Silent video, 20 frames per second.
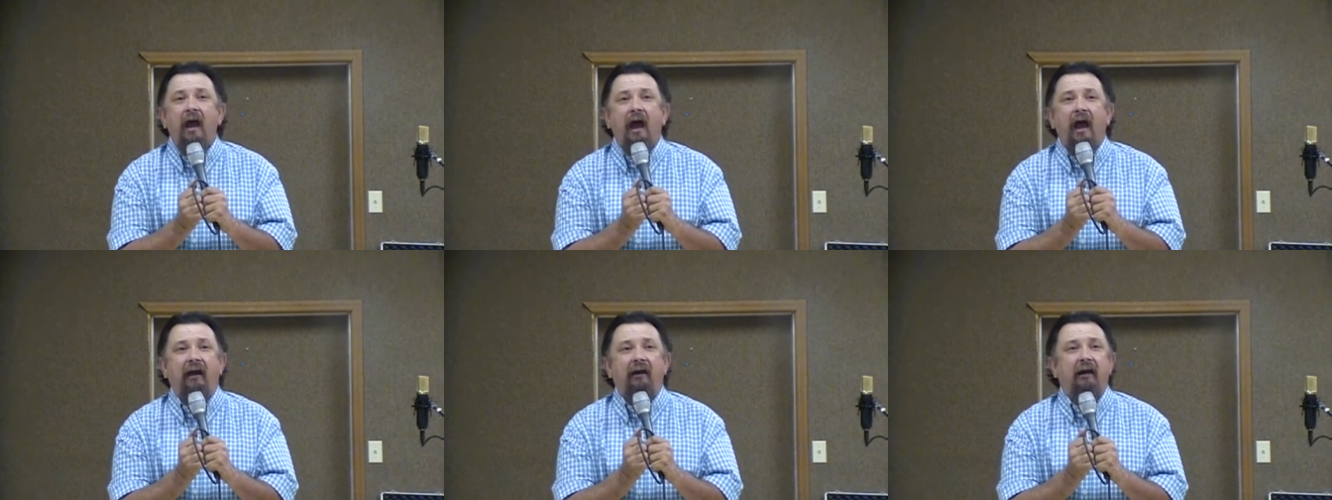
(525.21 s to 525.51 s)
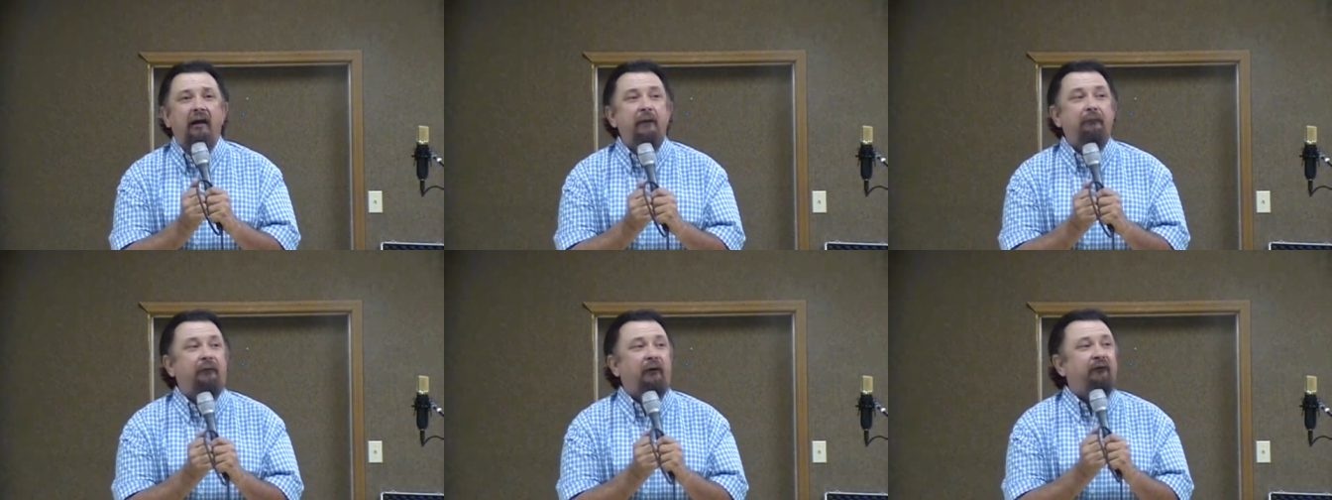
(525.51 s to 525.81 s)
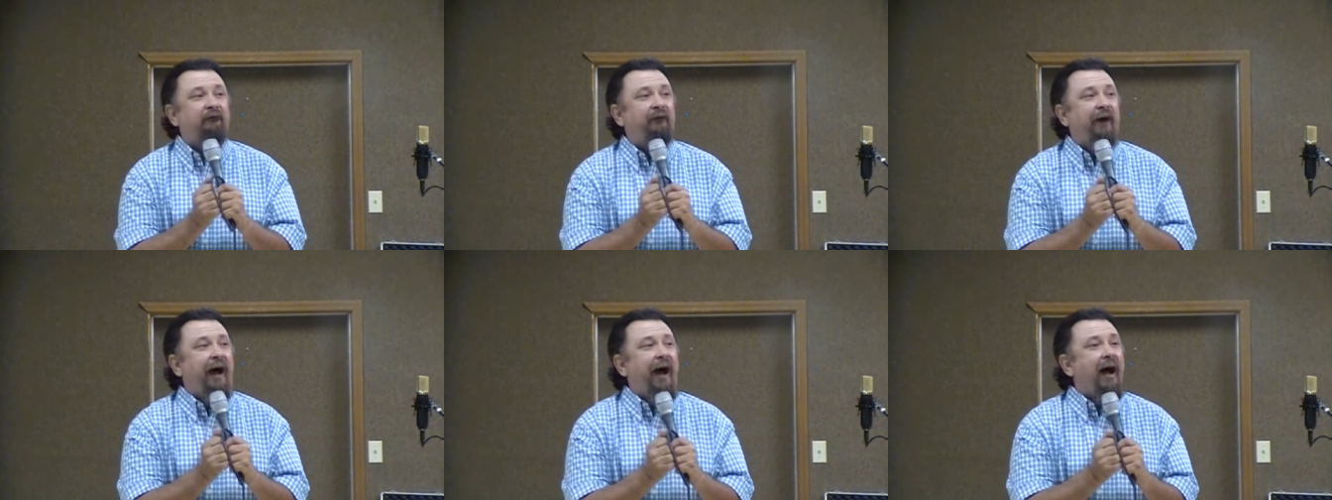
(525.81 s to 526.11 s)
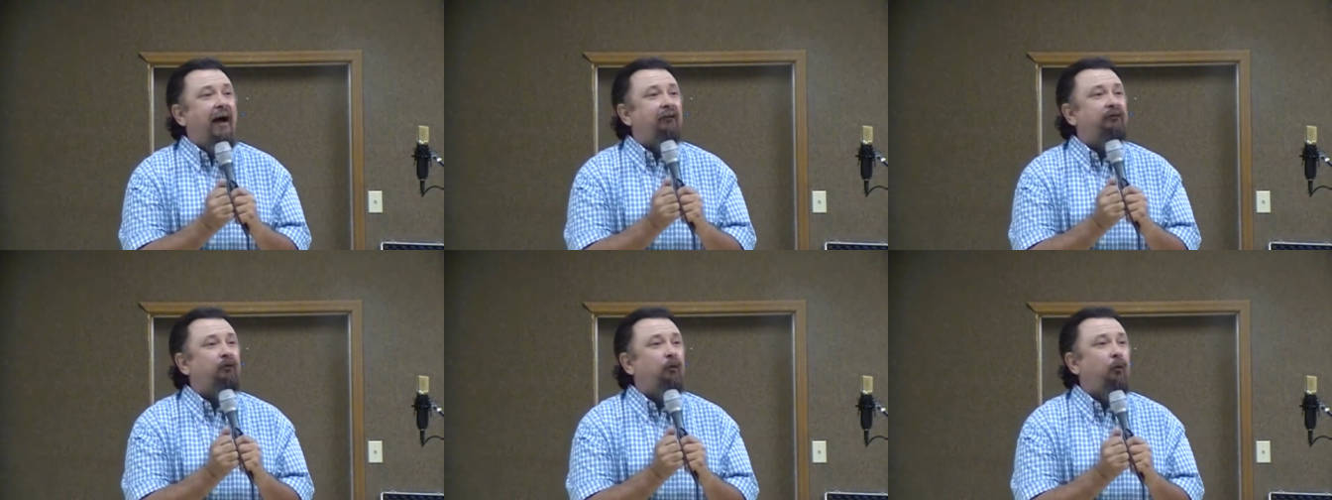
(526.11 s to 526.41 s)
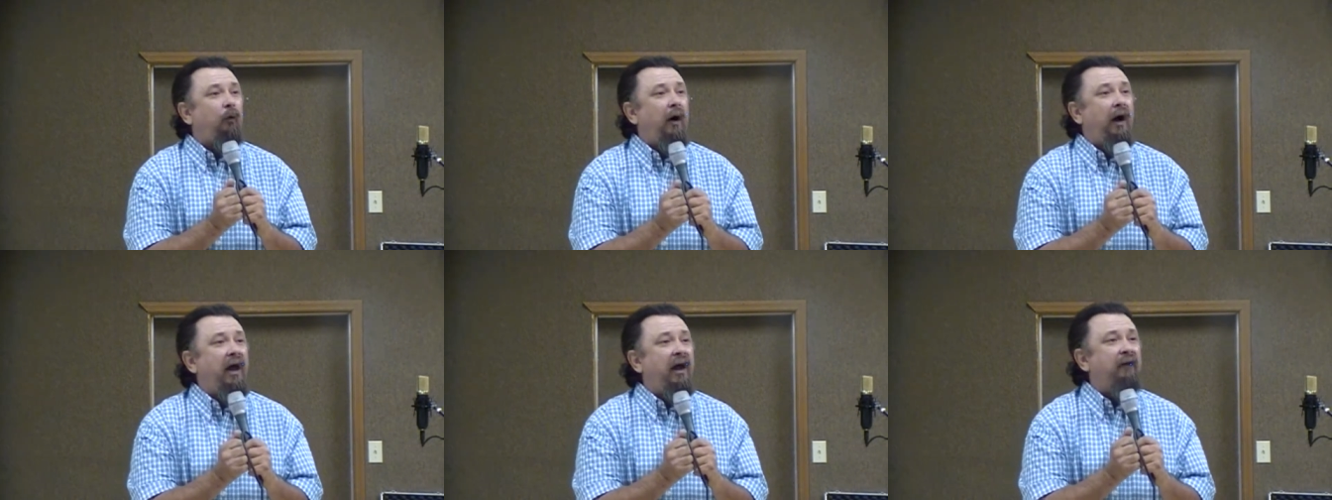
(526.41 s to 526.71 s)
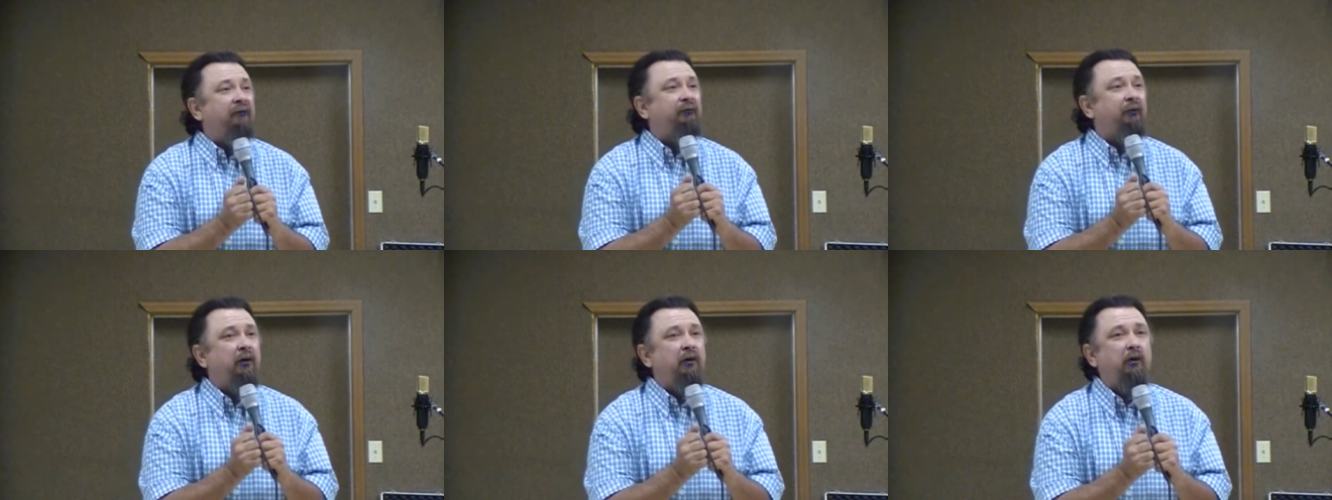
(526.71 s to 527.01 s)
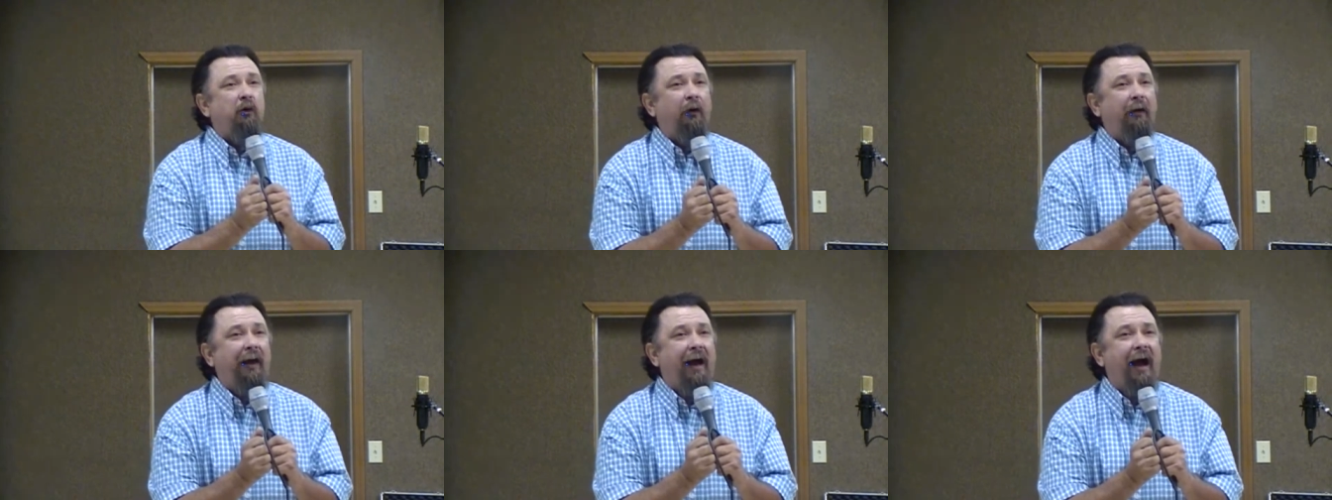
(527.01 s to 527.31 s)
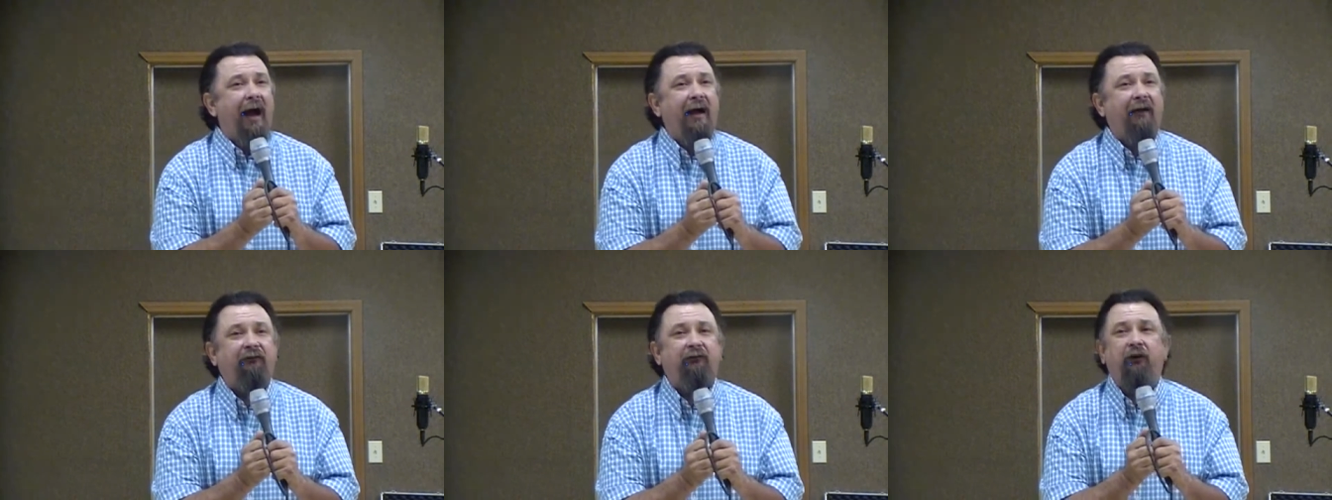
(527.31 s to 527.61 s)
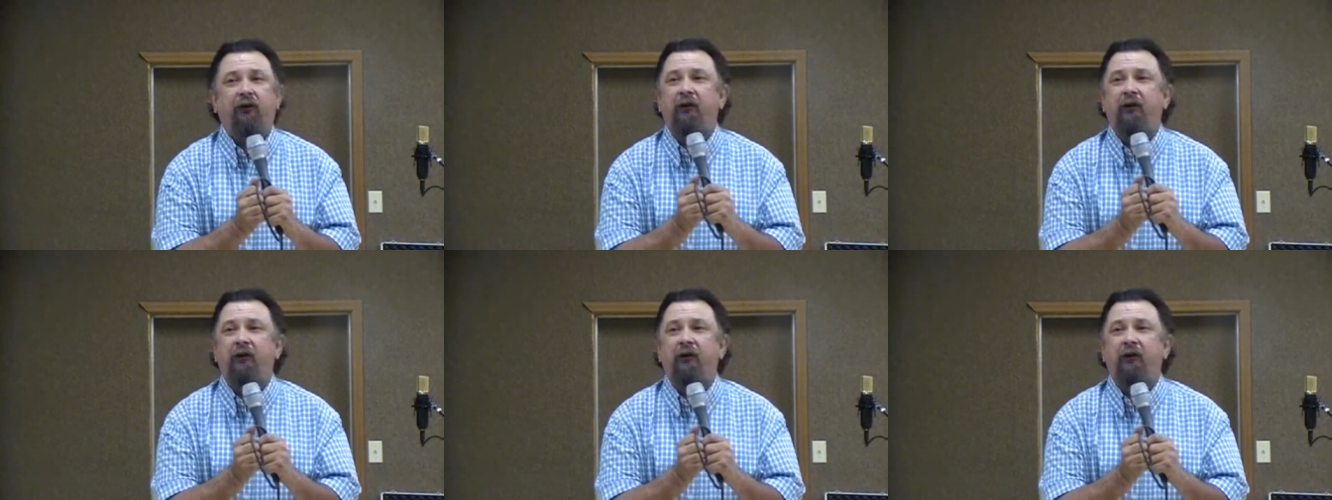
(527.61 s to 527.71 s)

and He provides a way for you and I